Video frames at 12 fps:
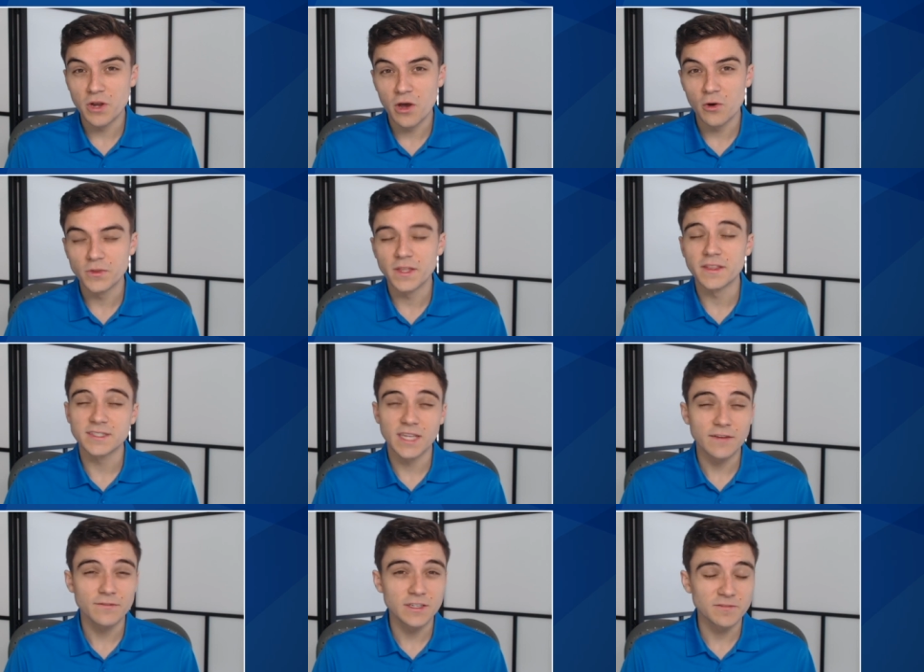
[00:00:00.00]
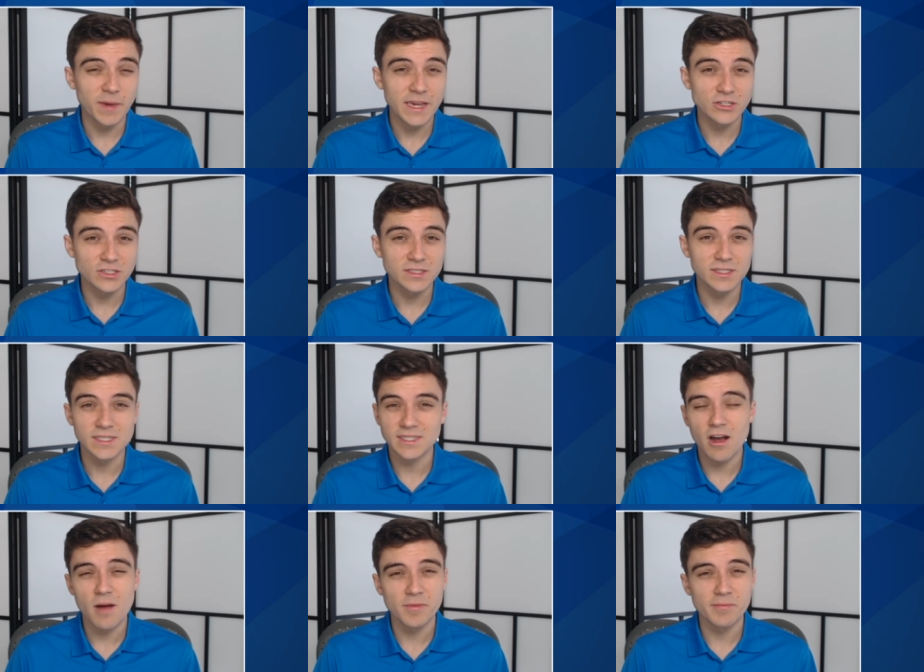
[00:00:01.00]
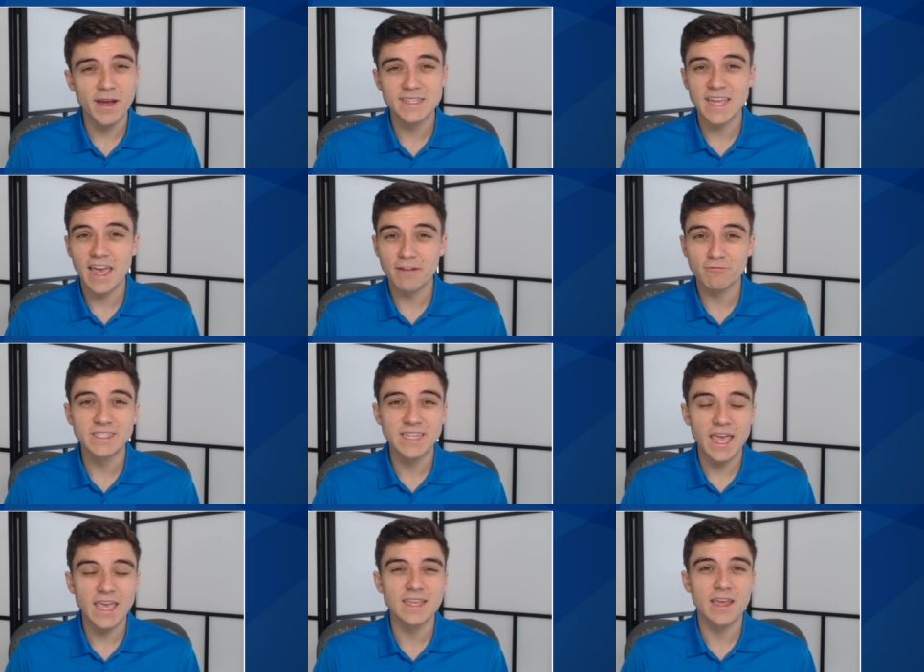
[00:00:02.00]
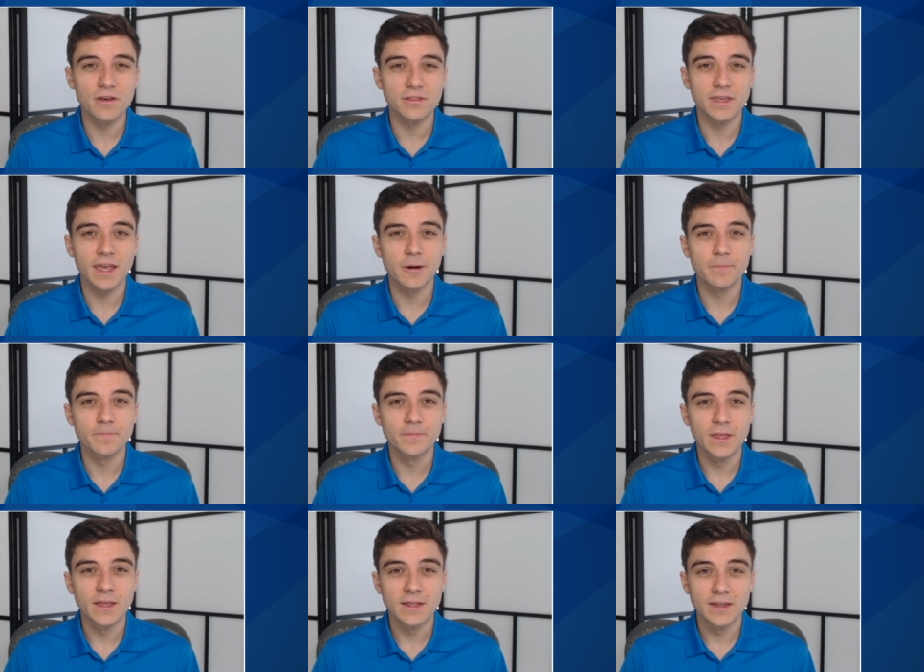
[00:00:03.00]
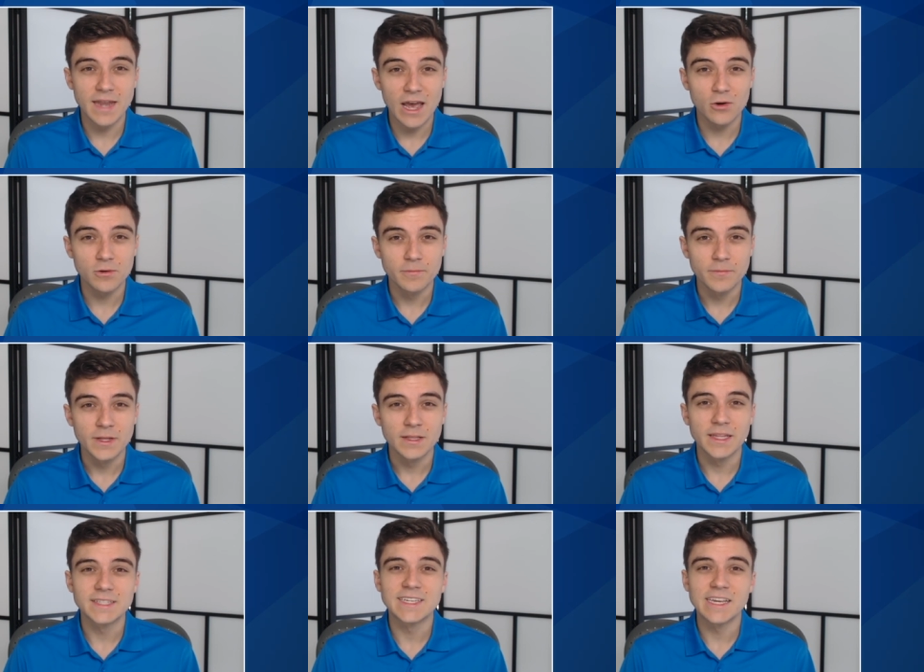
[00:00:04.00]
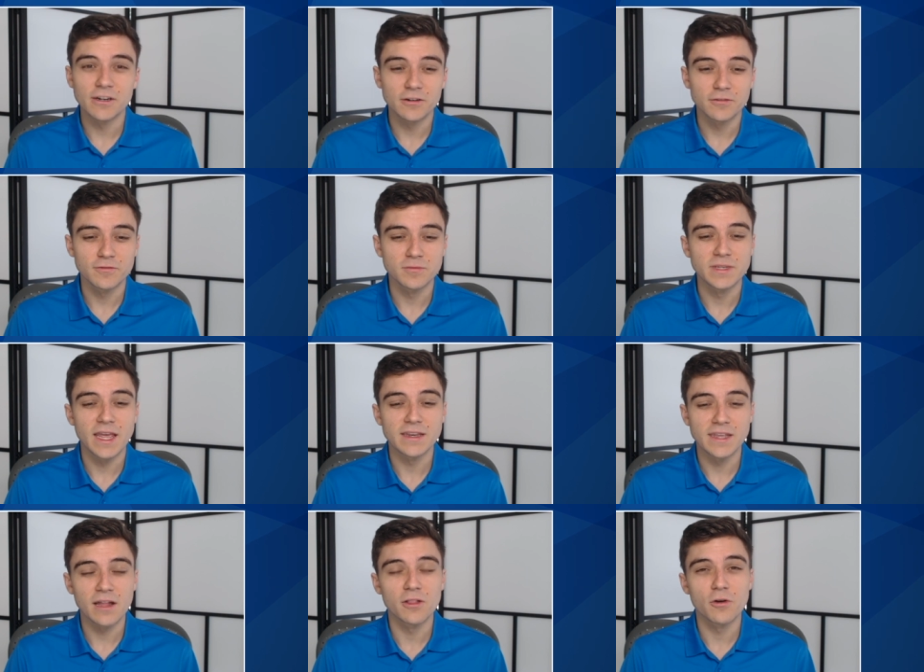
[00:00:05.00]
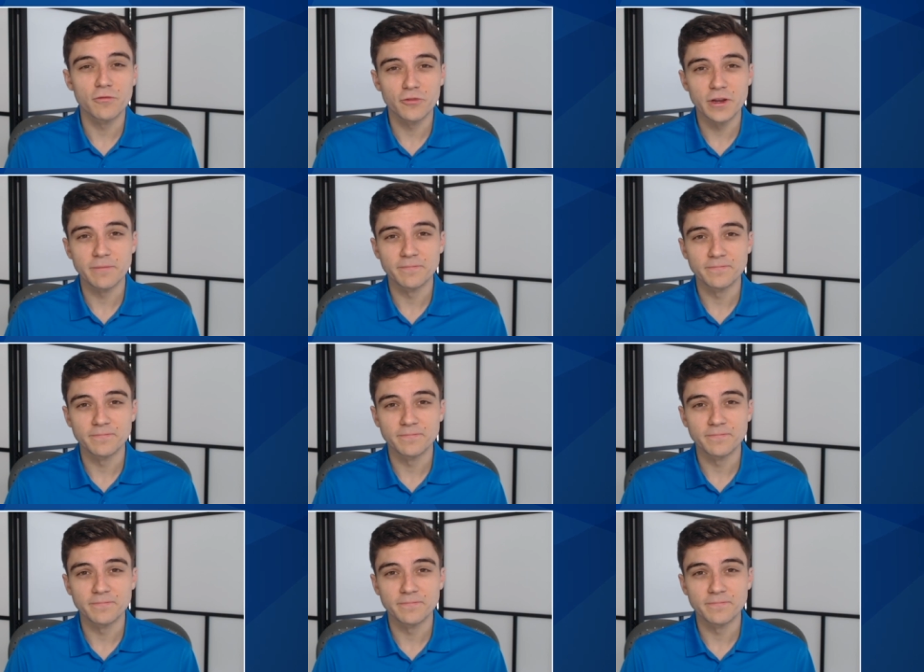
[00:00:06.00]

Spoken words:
know that the safety of patients is compromised every day in healthcare. Now, let's hear from Danielle Ofri.